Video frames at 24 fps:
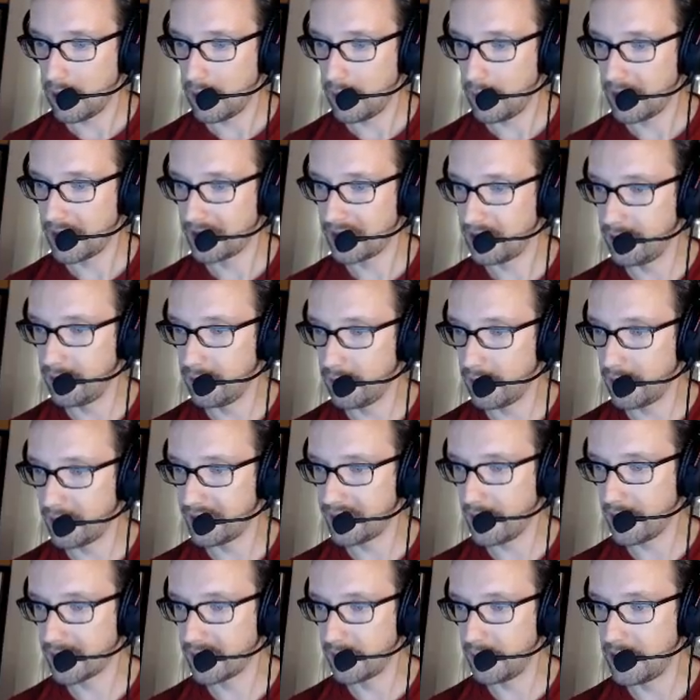Because a new wall
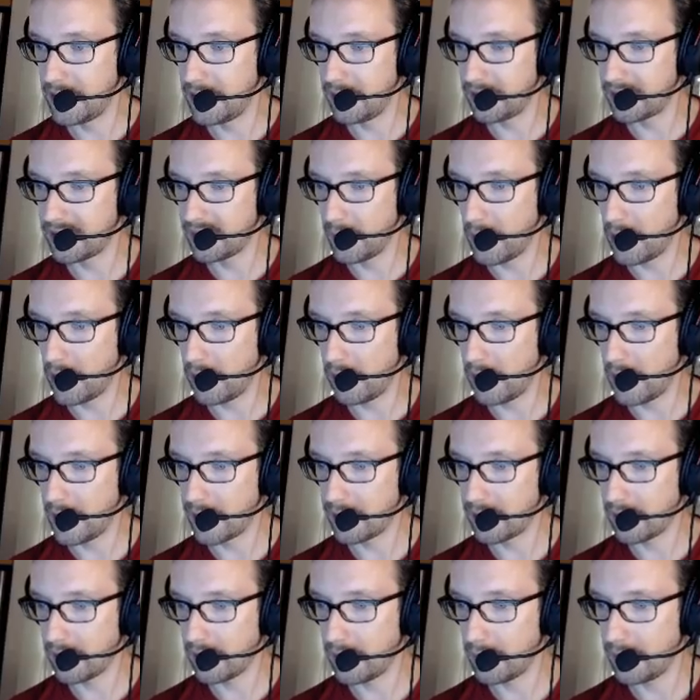size could be too small and
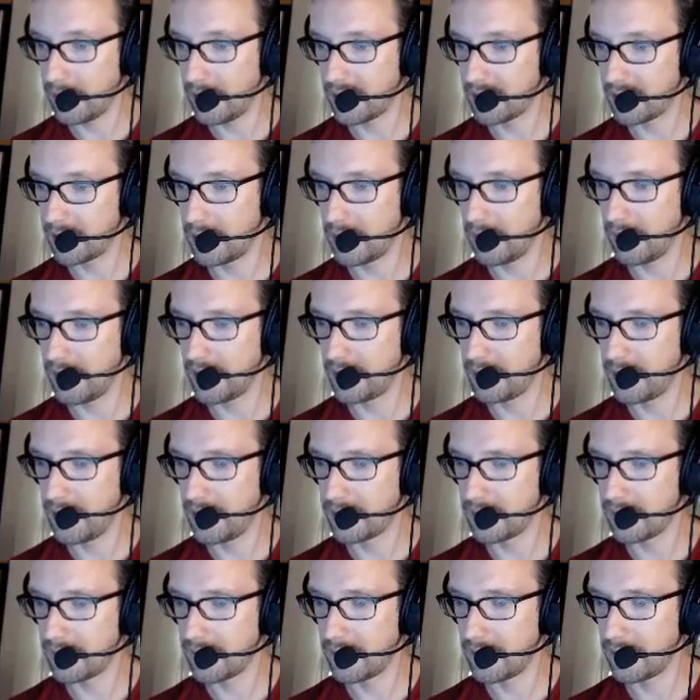don't allow placement of this
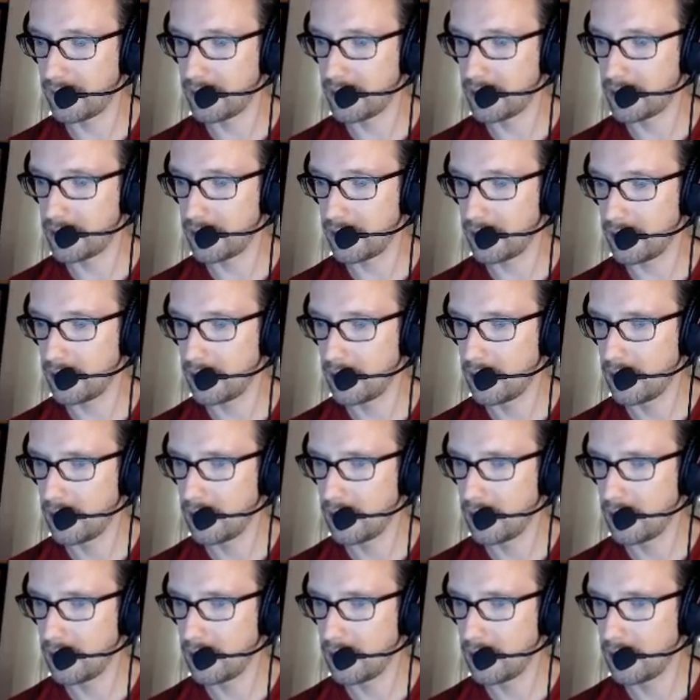piece of furniture.